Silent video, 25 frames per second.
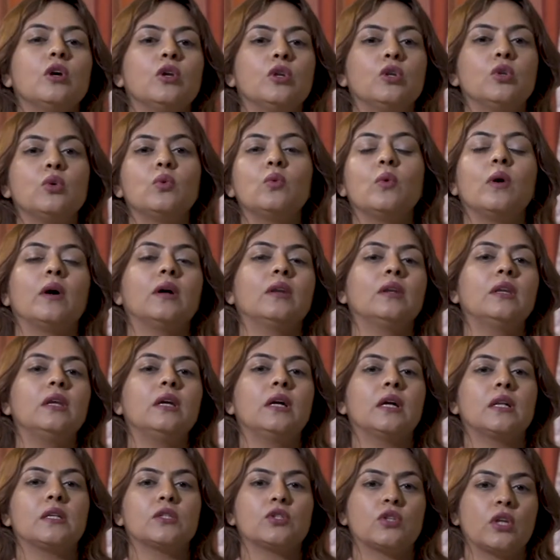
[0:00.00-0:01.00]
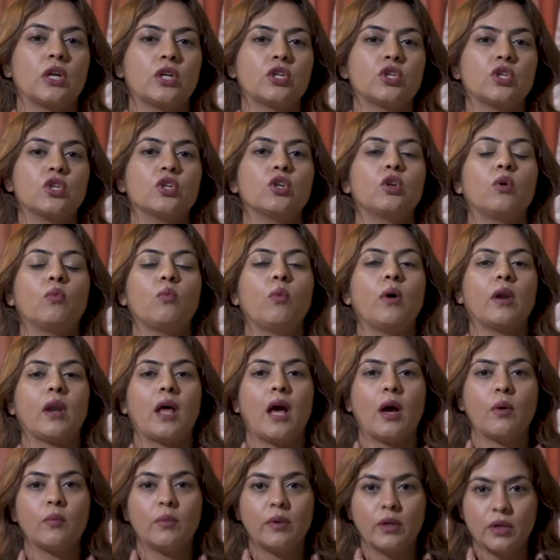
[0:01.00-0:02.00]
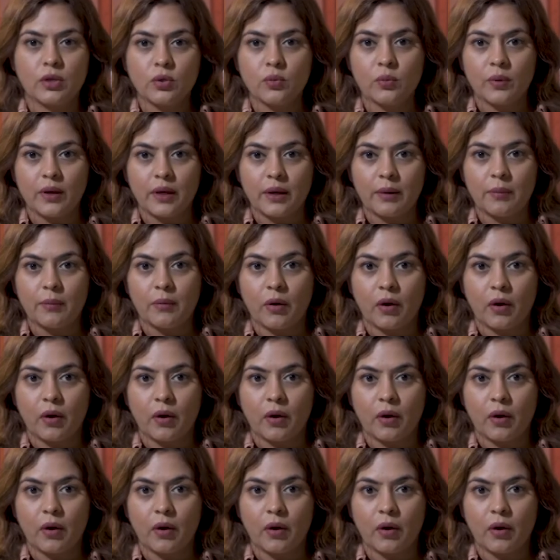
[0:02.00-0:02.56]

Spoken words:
do a deconstruction of what are we doing.